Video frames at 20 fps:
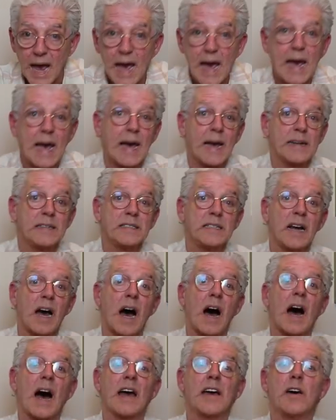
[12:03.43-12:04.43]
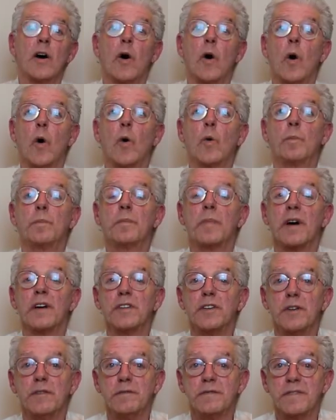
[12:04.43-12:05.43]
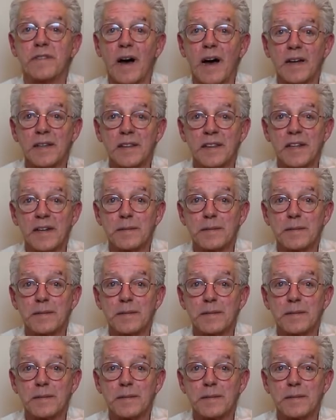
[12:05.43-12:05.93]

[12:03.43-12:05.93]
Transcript: and I hope you find